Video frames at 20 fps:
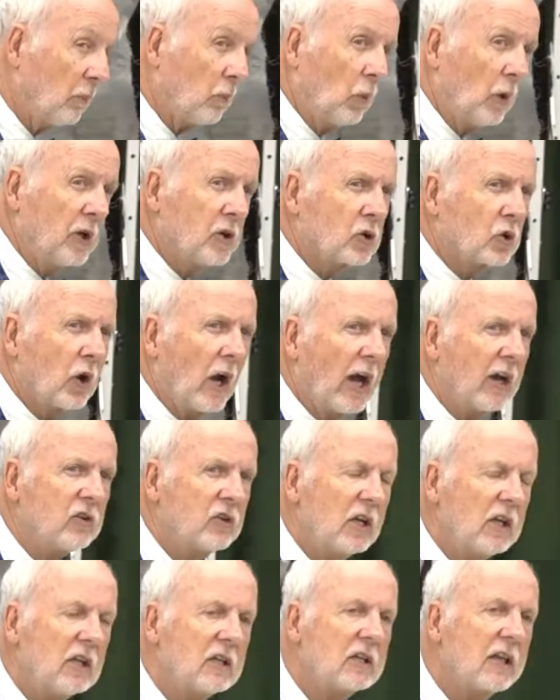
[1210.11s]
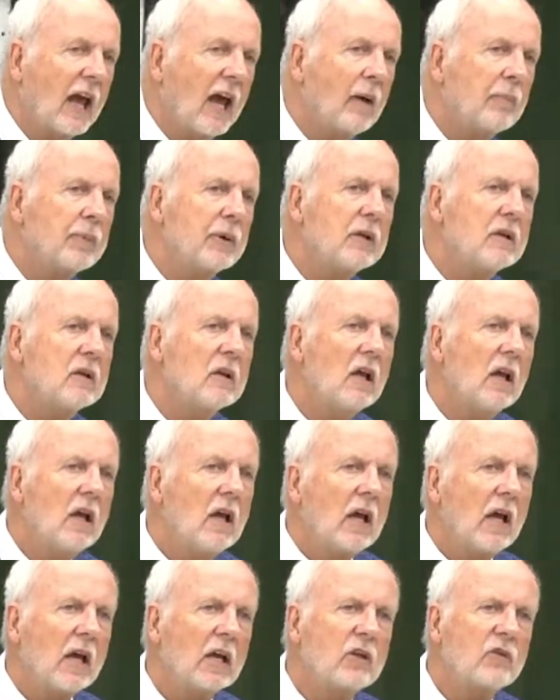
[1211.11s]
When tragedies happen,
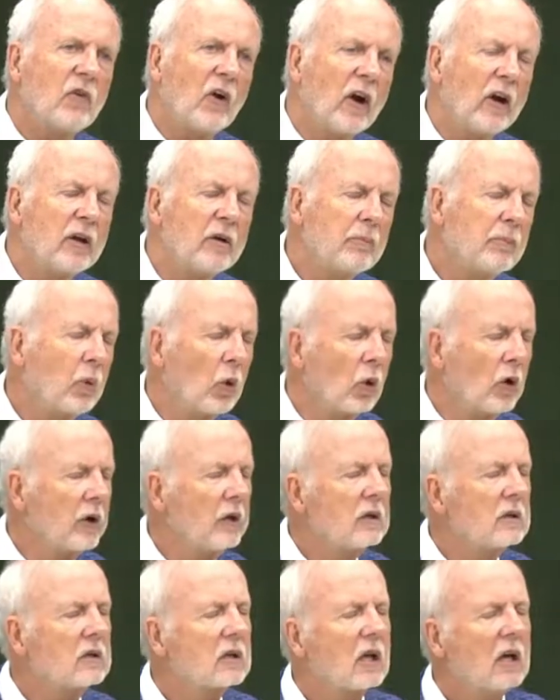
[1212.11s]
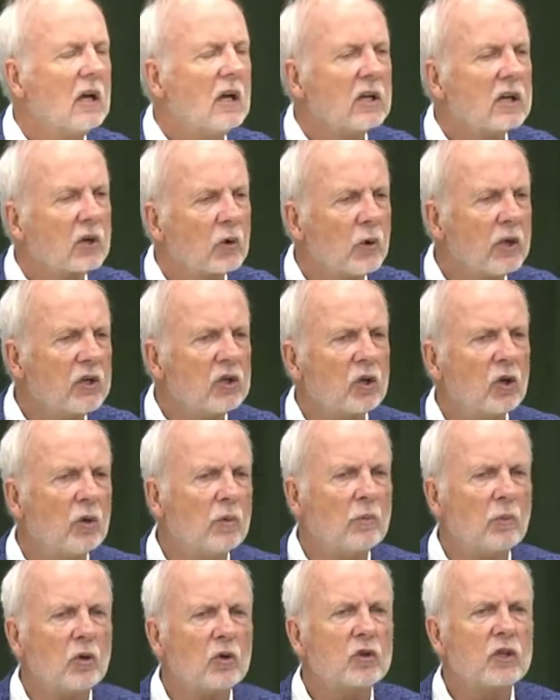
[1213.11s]
it's very important to
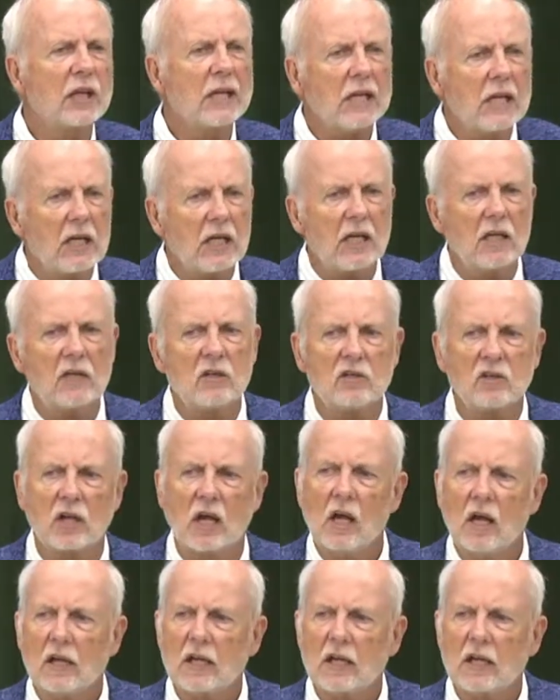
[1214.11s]
resume routines,